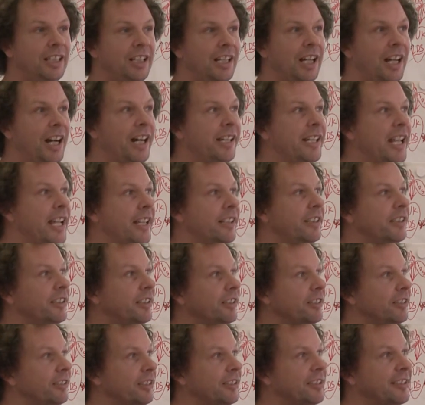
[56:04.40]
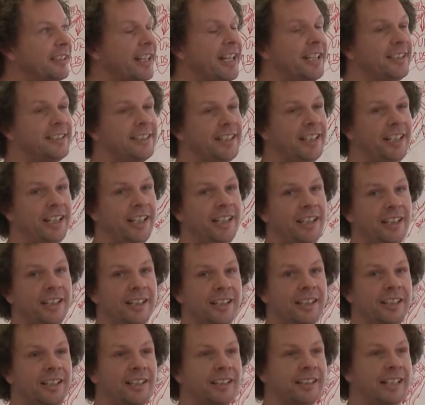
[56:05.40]
And then the estates here
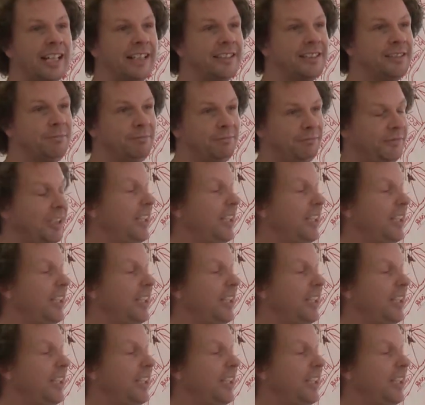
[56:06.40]
had some,